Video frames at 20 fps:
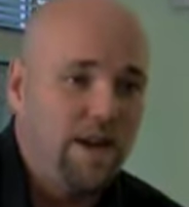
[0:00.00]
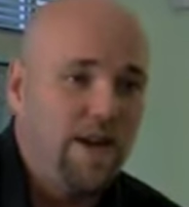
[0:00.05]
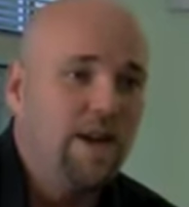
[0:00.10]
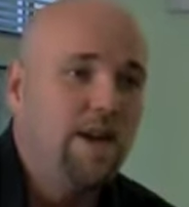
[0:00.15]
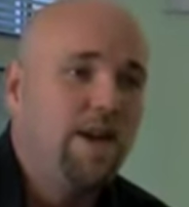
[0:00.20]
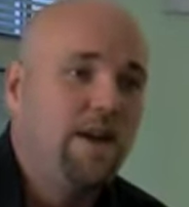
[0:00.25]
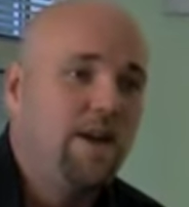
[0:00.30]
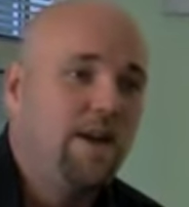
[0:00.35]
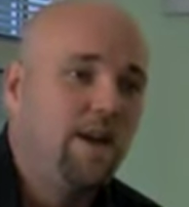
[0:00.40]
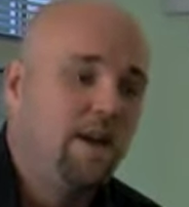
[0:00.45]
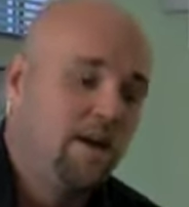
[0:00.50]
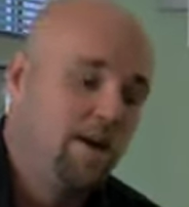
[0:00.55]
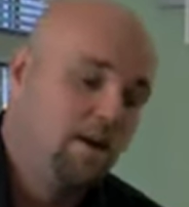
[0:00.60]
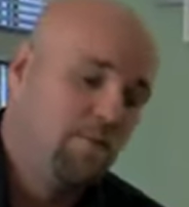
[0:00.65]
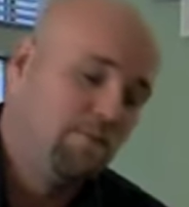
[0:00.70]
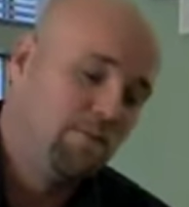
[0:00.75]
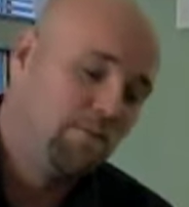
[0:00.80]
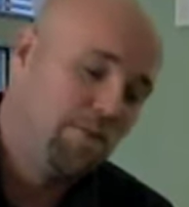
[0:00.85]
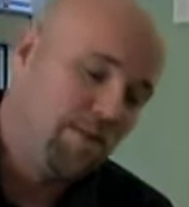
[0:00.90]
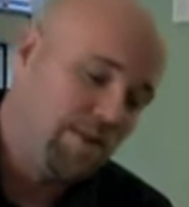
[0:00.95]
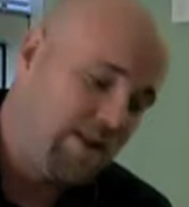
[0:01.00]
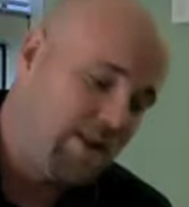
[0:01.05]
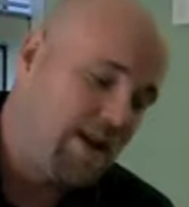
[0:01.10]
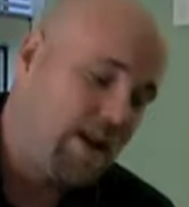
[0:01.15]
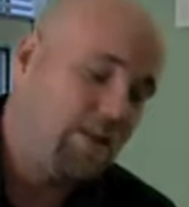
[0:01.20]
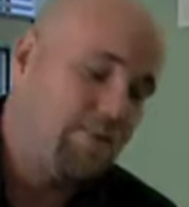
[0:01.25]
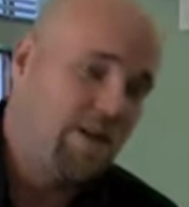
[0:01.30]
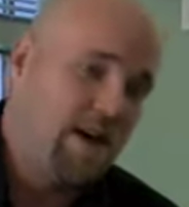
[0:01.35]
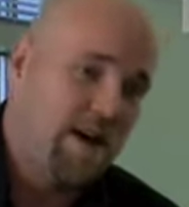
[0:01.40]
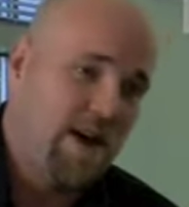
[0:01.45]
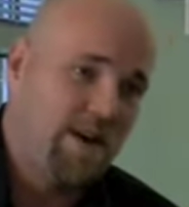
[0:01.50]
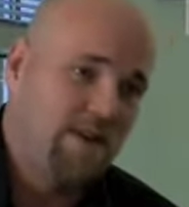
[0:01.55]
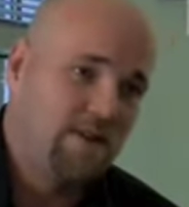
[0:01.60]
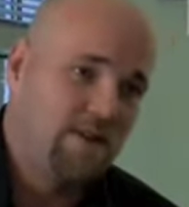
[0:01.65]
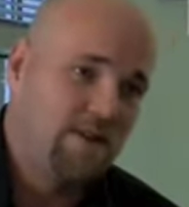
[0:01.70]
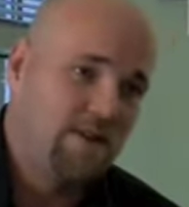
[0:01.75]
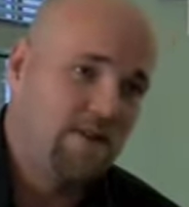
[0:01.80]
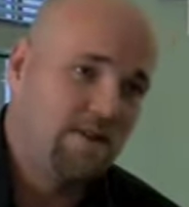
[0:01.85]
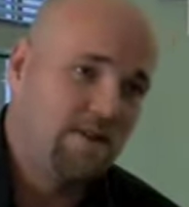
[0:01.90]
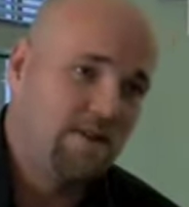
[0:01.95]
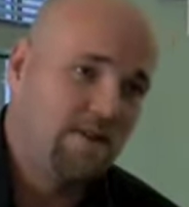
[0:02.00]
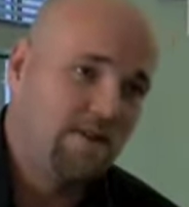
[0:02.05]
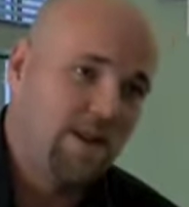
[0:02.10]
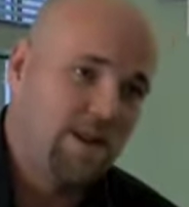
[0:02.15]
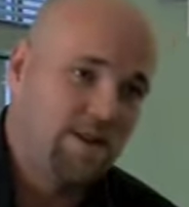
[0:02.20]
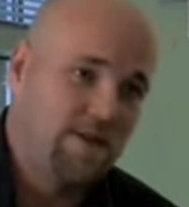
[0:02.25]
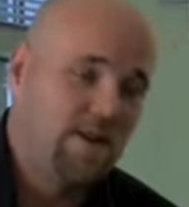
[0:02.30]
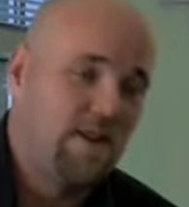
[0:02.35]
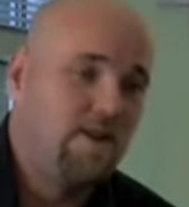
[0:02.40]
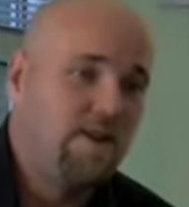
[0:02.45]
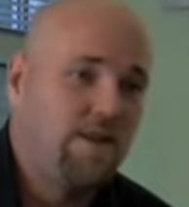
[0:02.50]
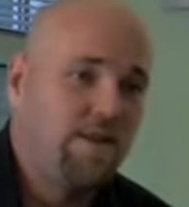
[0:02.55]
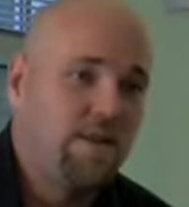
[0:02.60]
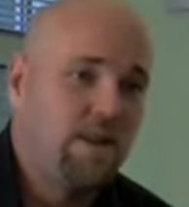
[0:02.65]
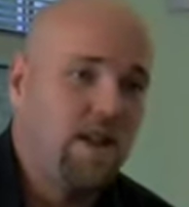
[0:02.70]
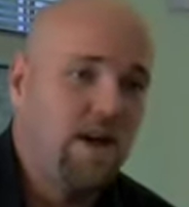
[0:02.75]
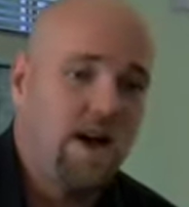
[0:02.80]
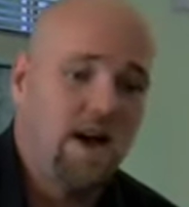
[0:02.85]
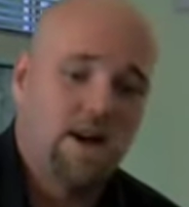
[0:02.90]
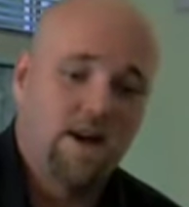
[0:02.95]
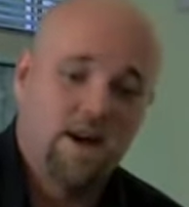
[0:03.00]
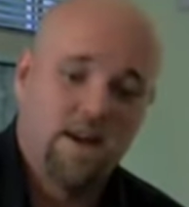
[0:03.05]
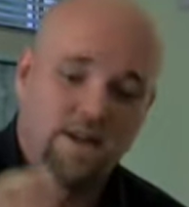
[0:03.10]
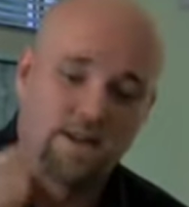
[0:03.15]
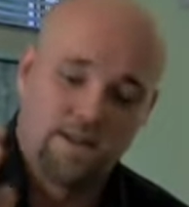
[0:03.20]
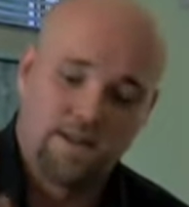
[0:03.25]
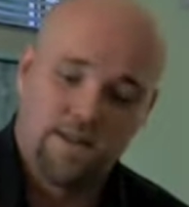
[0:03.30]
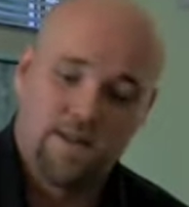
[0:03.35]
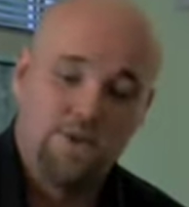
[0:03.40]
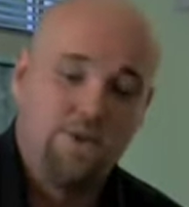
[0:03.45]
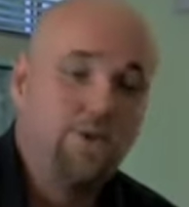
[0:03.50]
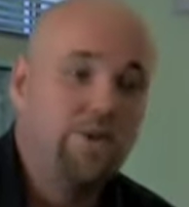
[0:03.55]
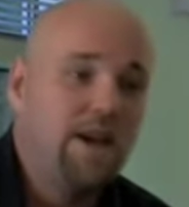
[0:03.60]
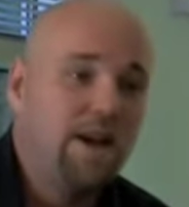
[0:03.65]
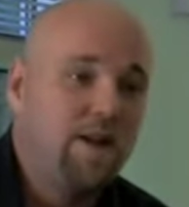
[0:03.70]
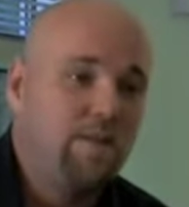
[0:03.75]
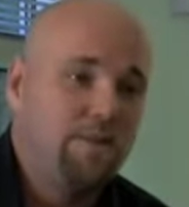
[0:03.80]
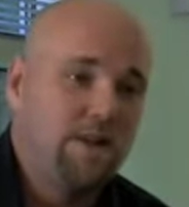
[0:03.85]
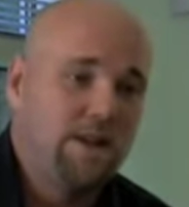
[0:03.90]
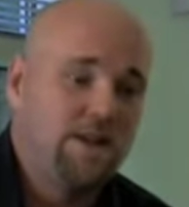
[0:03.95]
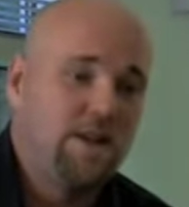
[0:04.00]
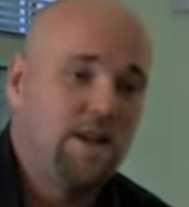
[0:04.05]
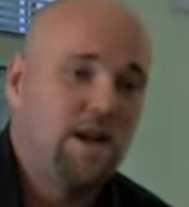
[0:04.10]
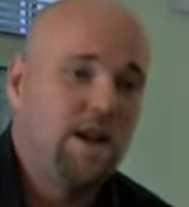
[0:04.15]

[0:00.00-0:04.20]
we needed between the time they asked us to accelerate the lock to the new database